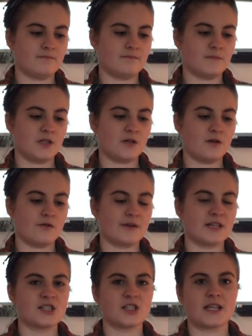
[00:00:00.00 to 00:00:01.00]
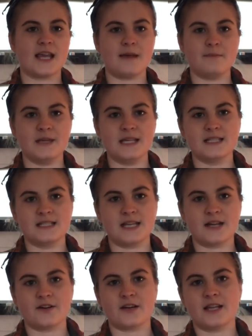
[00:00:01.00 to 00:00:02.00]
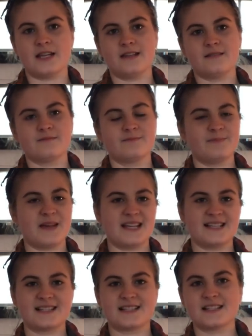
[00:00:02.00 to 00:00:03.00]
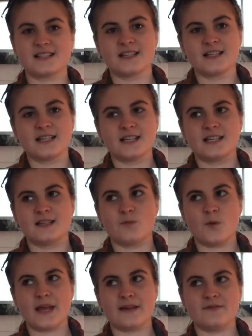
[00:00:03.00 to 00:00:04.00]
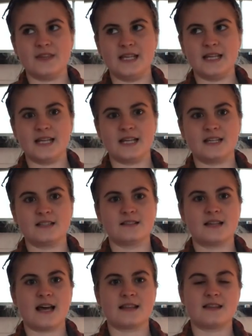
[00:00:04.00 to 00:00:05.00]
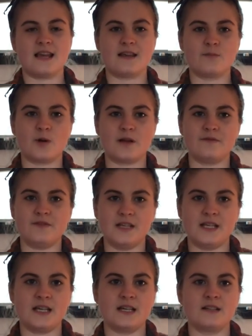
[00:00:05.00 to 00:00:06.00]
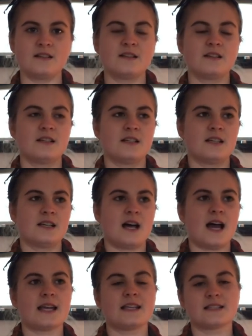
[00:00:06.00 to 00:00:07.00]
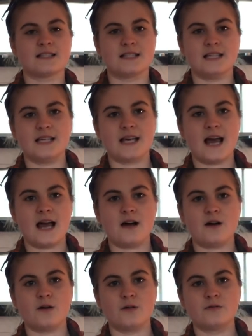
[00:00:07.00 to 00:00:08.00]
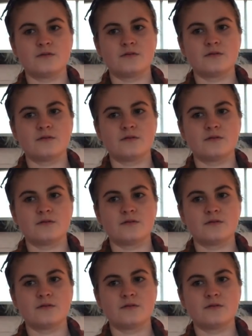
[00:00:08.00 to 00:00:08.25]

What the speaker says: know, originally a meat and dairy based way of eating that then went vegan, I can see how